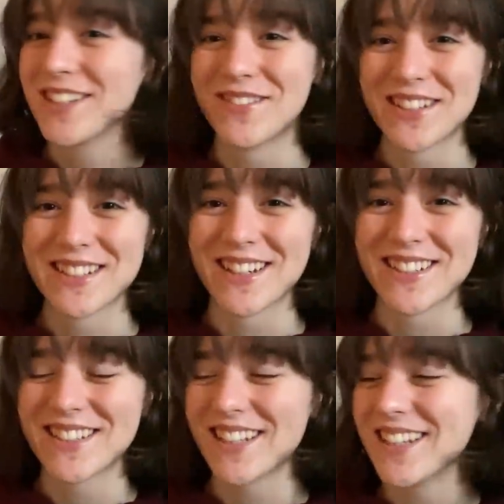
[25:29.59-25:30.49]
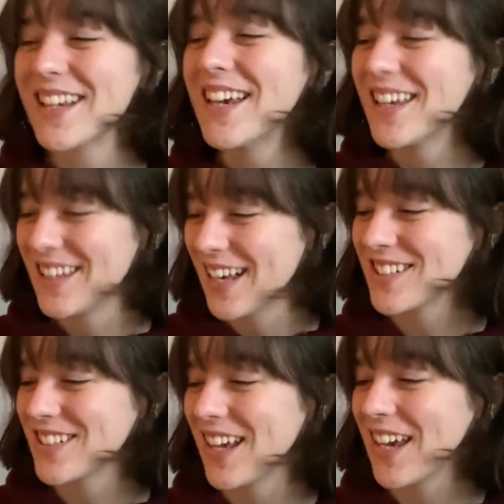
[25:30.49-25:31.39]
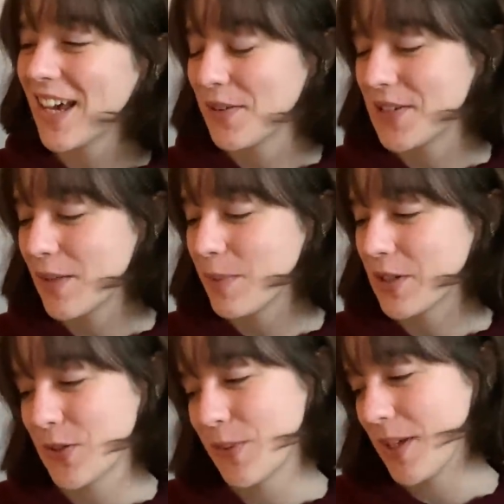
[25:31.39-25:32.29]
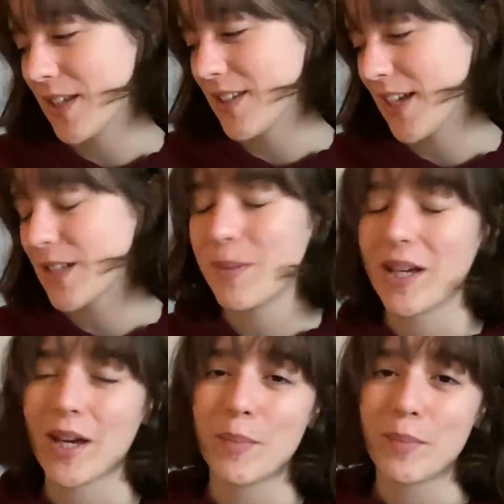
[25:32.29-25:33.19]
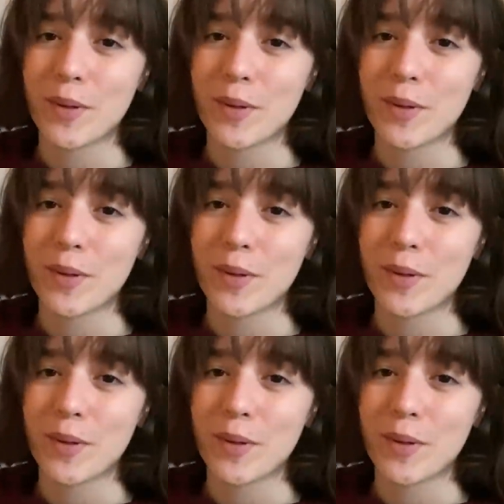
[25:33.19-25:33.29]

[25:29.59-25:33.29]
I'm exhausted. Yesterday, I went to the bookstore because I had to pick up